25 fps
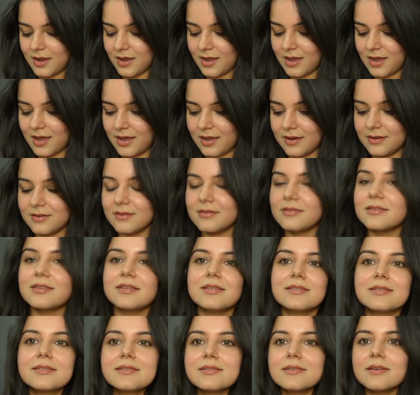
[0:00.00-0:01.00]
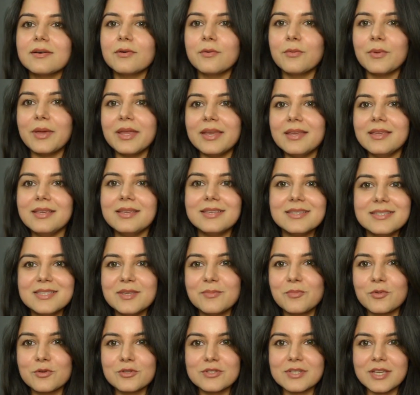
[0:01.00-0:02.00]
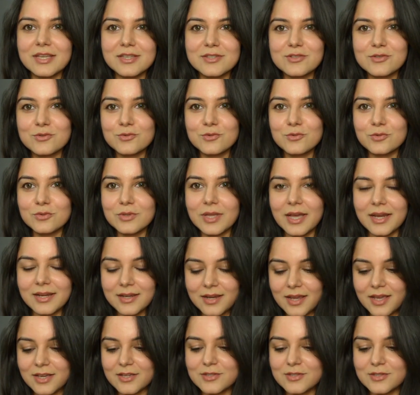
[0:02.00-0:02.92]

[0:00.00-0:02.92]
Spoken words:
and there's a very easy process to do that.